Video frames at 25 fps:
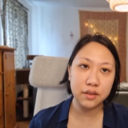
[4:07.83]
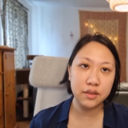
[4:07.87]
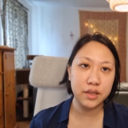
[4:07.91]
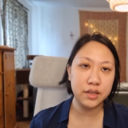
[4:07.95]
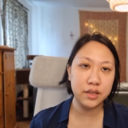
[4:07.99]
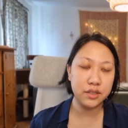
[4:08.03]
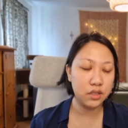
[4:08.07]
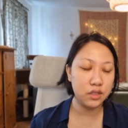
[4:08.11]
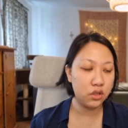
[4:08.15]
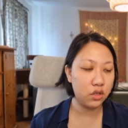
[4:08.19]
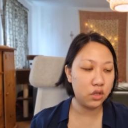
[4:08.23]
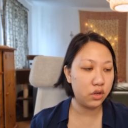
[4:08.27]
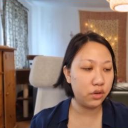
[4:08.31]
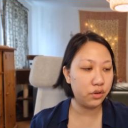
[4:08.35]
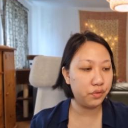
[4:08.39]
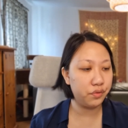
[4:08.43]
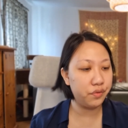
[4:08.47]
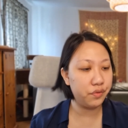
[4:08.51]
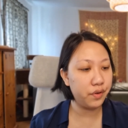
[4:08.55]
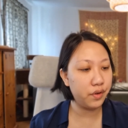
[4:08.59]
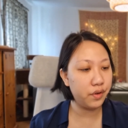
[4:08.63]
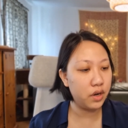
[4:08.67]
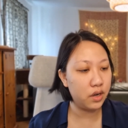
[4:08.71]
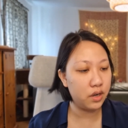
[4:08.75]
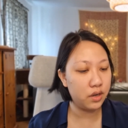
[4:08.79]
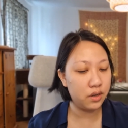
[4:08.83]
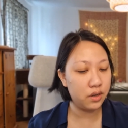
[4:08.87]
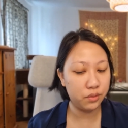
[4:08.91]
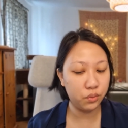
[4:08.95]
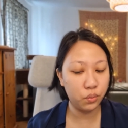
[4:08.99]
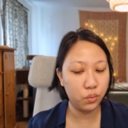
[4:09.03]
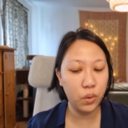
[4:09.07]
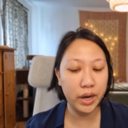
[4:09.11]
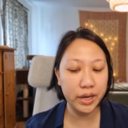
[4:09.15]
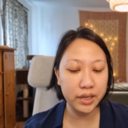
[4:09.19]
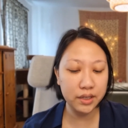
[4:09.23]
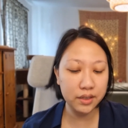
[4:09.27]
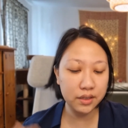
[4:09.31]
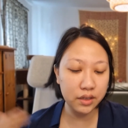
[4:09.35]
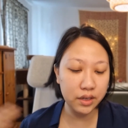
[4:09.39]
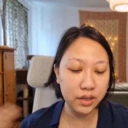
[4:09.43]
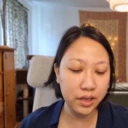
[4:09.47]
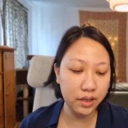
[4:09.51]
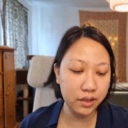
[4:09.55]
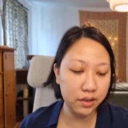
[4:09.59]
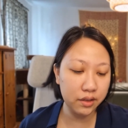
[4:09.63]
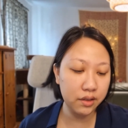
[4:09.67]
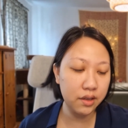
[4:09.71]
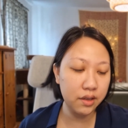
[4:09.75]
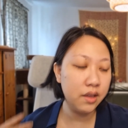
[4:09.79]
There's a lot of
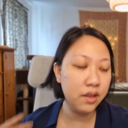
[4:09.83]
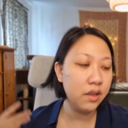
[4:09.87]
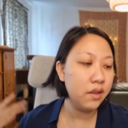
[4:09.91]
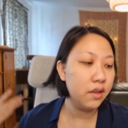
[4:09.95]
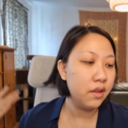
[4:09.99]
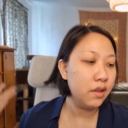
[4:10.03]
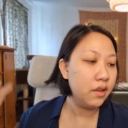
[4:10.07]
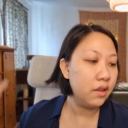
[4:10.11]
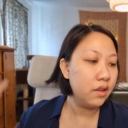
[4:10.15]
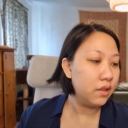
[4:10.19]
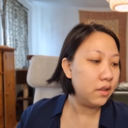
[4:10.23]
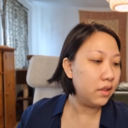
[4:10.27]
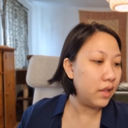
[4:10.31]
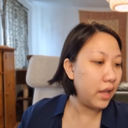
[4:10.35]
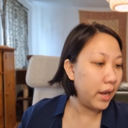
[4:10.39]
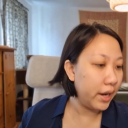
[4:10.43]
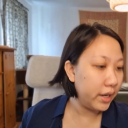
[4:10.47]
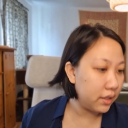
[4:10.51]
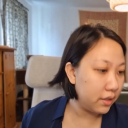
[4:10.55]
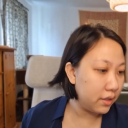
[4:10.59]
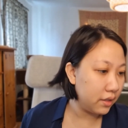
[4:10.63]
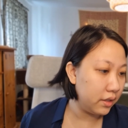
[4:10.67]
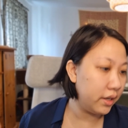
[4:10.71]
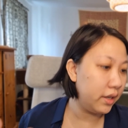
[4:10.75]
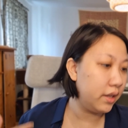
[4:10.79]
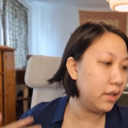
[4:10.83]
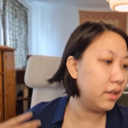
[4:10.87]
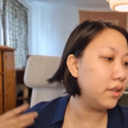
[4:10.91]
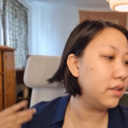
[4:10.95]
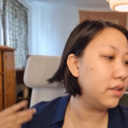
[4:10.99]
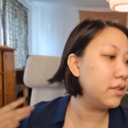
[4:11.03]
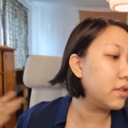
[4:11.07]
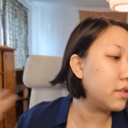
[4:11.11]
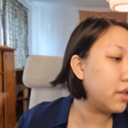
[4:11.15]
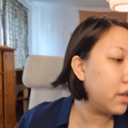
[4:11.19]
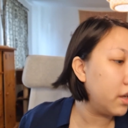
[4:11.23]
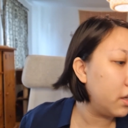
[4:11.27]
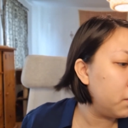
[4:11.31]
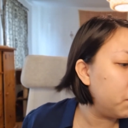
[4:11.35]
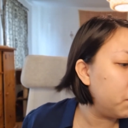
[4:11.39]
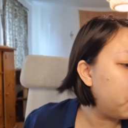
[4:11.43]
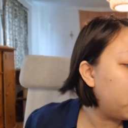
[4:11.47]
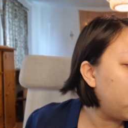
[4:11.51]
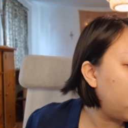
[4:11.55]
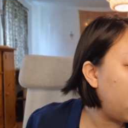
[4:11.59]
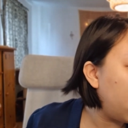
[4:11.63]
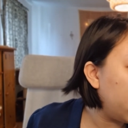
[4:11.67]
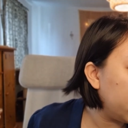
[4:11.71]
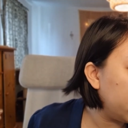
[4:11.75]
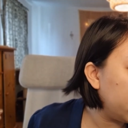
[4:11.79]
whitening, lightening skin
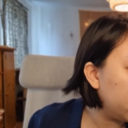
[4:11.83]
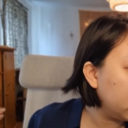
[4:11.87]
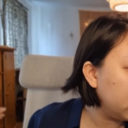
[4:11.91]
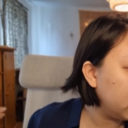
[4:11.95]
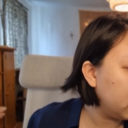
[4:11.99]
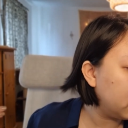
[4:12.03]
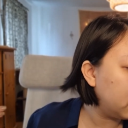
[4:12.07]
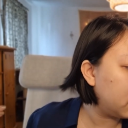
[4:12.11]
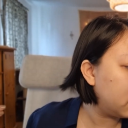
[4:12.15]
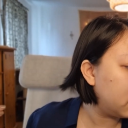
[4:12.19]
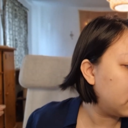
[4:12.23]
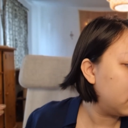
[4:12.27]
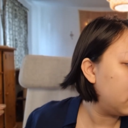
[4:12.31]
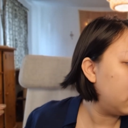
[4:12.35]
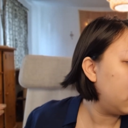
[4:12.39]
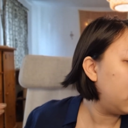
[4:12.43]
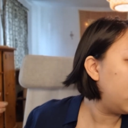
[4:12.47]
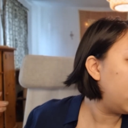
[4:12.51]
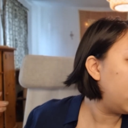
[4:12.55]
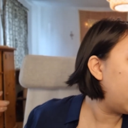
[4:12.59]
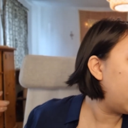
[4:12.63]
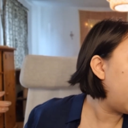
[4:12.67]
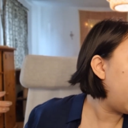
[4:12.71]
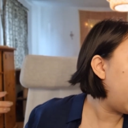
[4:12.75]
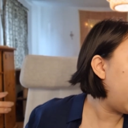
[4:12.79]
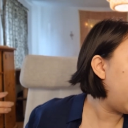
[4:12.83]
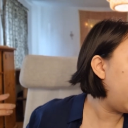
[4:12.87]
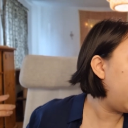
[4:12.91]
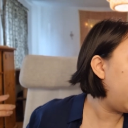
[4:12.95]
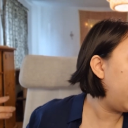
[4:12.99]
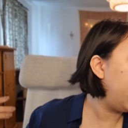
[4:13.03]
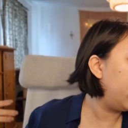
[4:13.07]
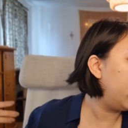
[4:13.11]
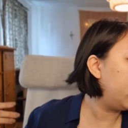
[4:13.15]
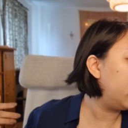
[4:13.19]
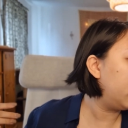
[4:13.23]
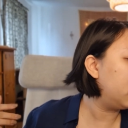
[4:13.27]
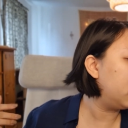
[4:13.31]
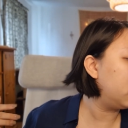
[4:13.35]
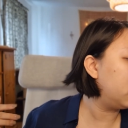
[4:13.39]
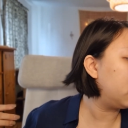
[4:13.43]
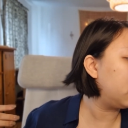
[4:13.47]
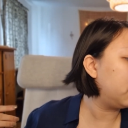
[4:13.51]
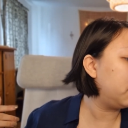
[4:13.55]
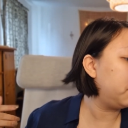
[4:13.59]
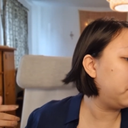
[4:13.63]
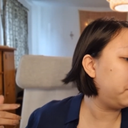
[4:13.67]
products, and